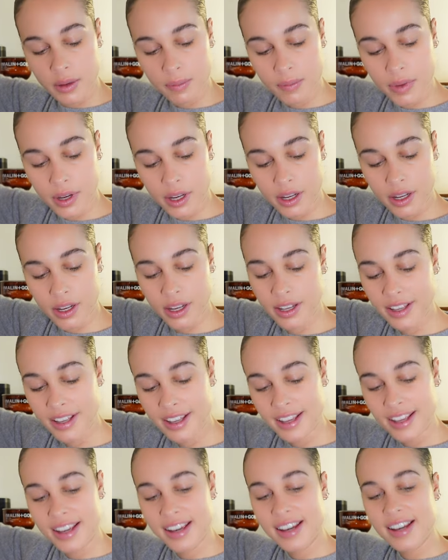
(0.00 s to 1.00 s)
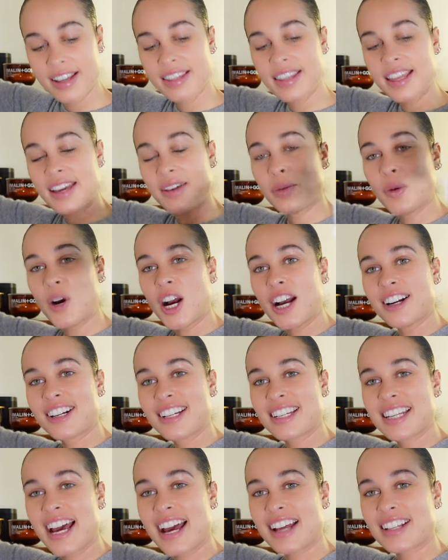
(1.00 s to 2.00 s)
but they were
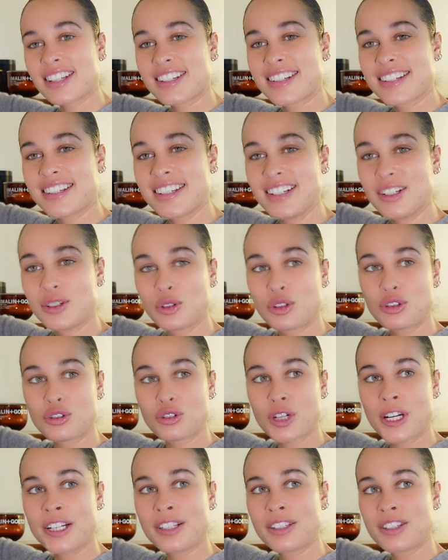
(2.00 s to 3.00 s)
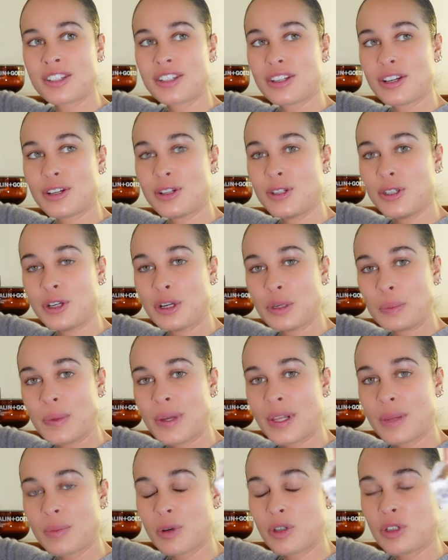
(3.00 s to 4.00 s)
attached to little strings, so you could
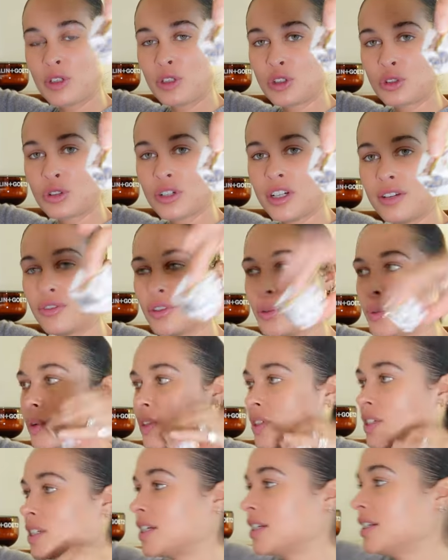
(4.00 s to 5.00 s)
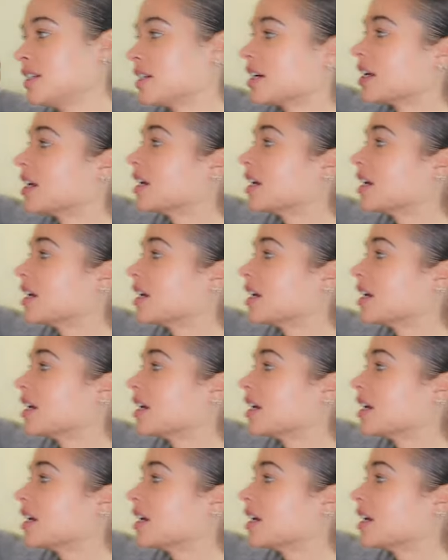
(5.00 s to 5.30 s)
put them on your tree if you wanted.